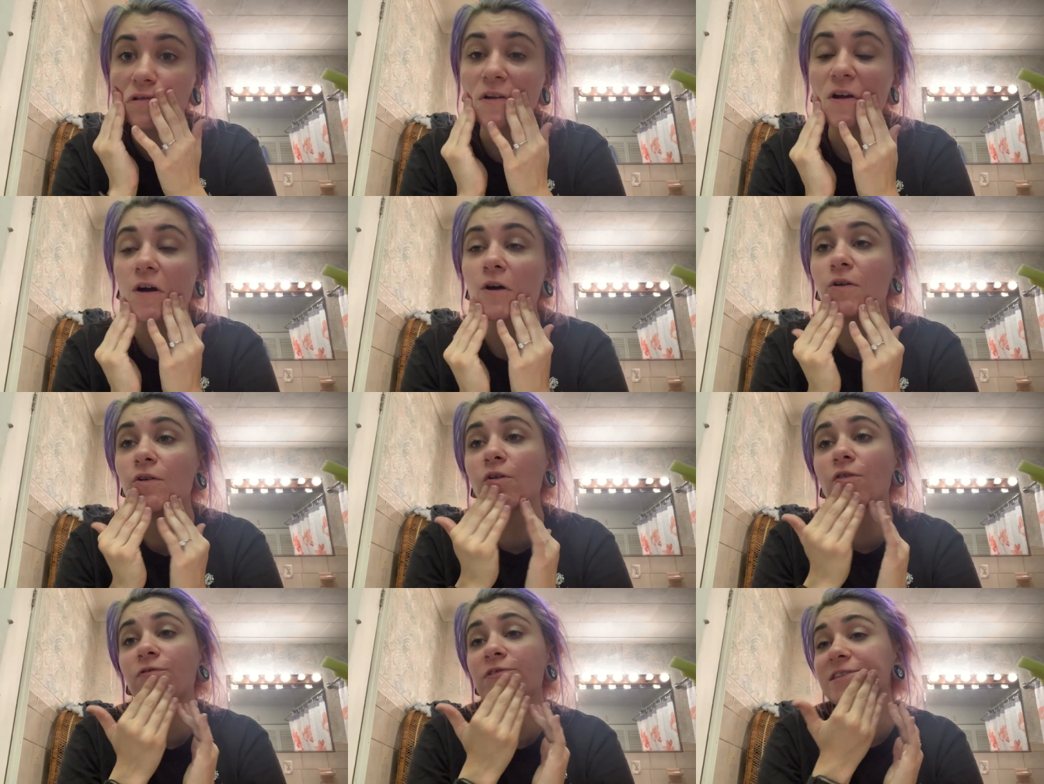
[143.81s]
I
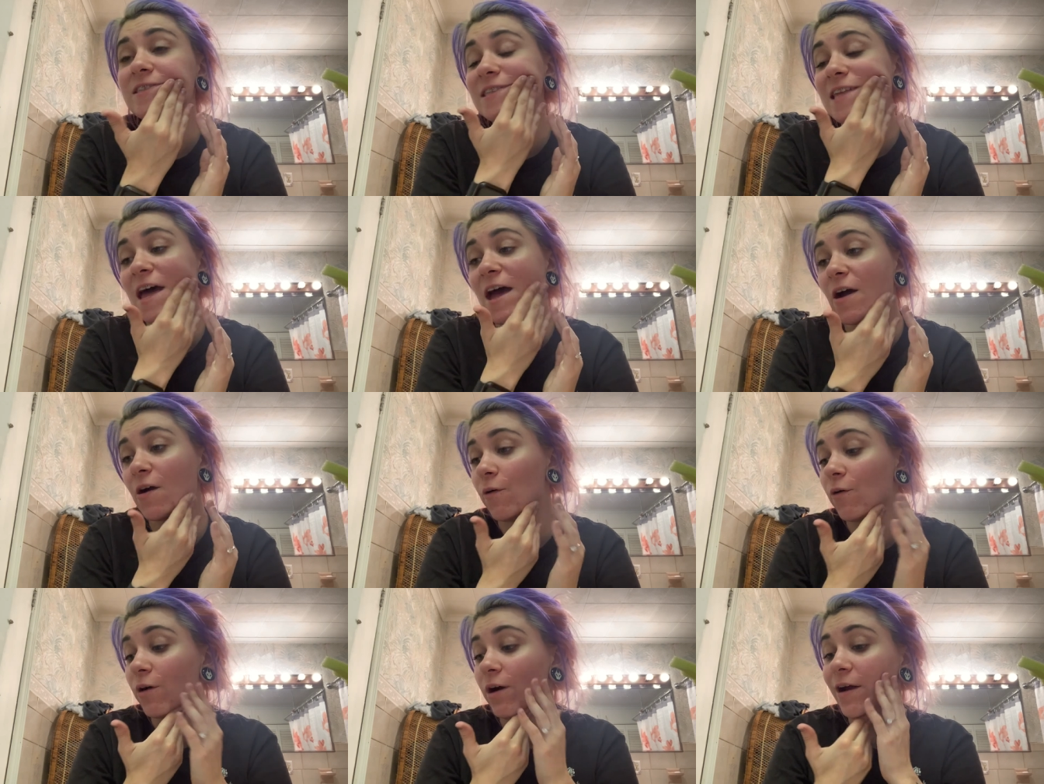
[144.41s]
don't know if it's
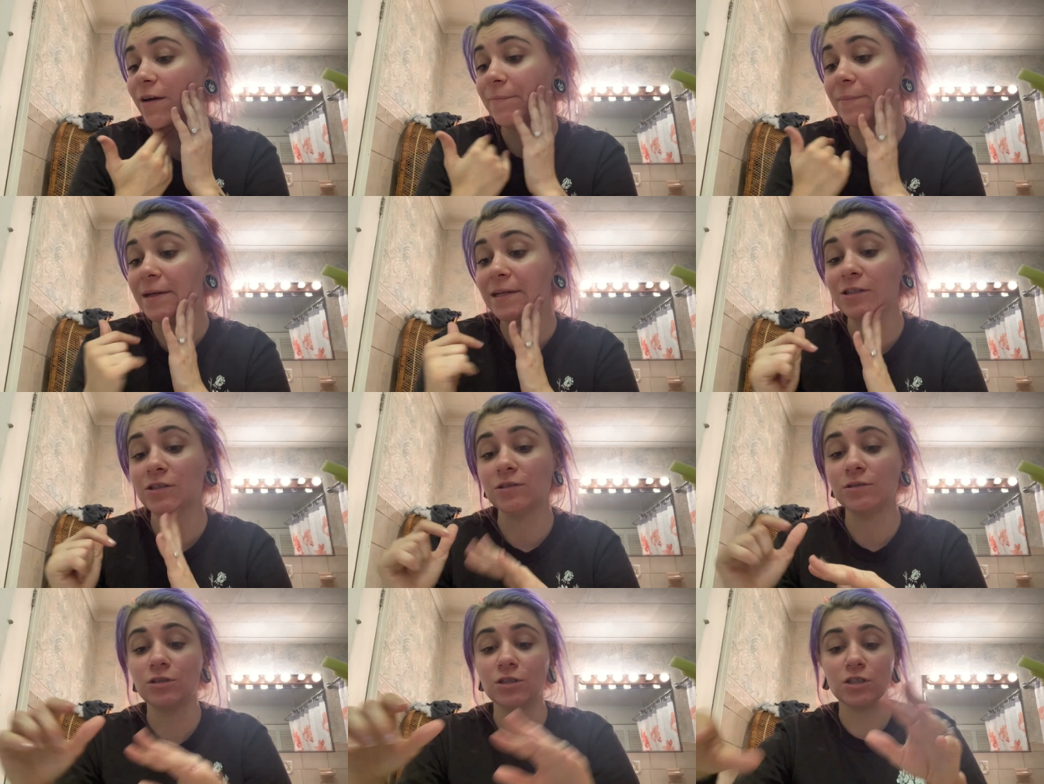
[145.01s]
that or I've
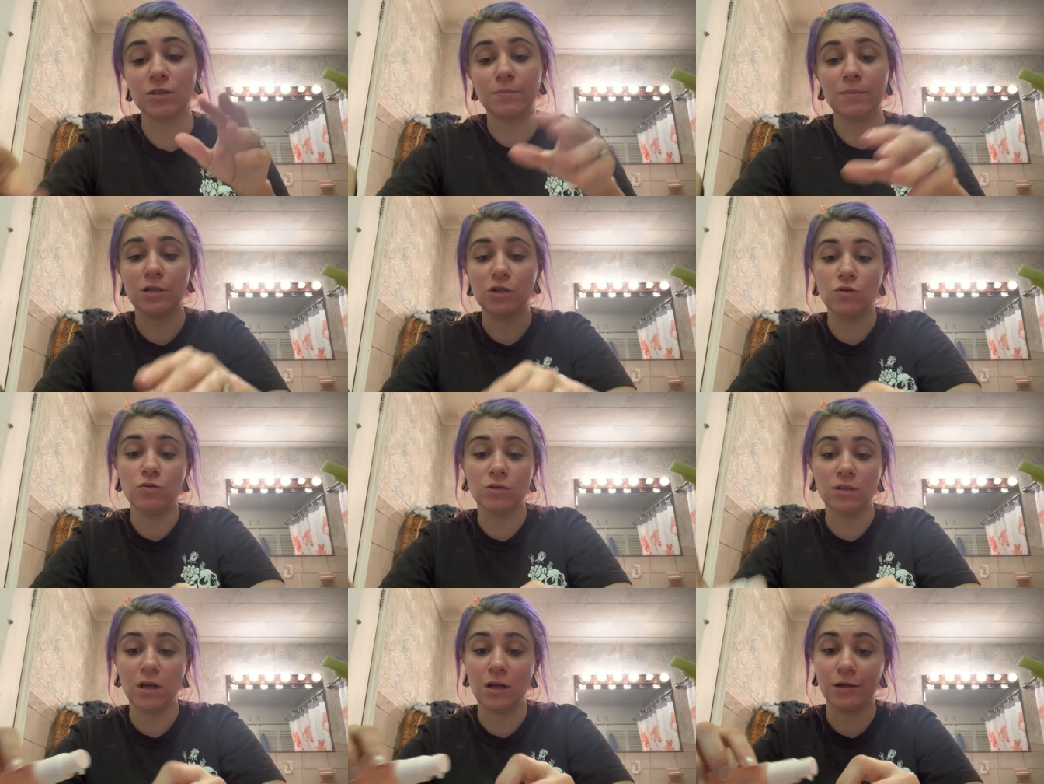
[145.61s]
just been
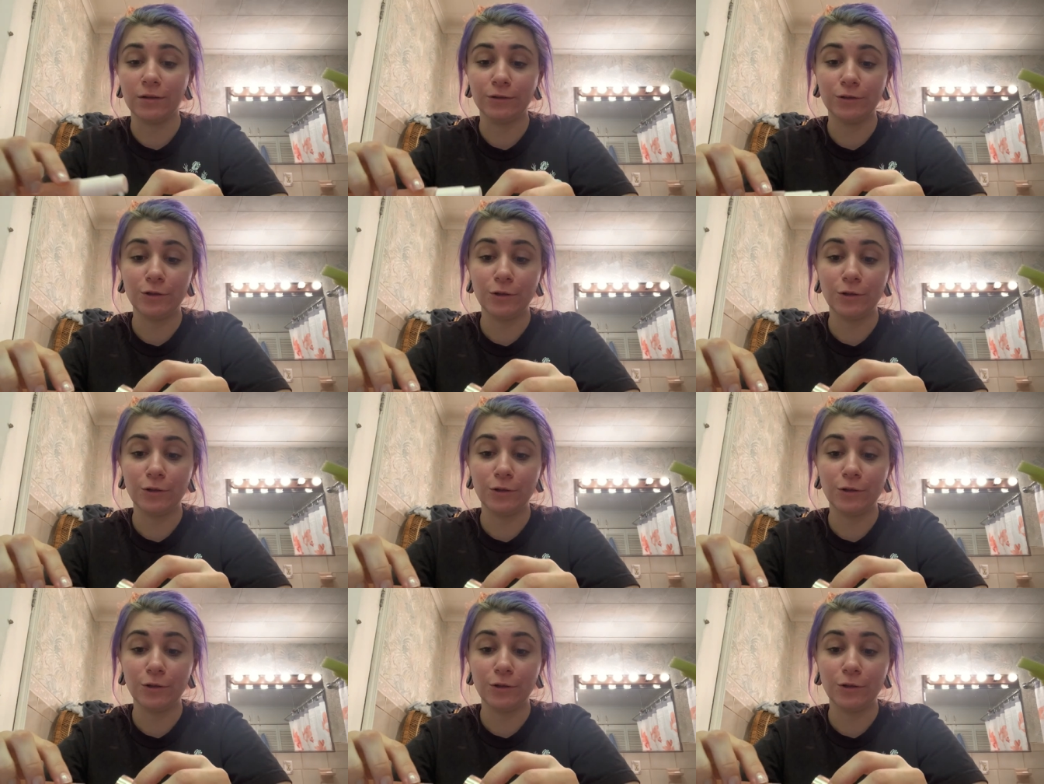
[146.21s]
using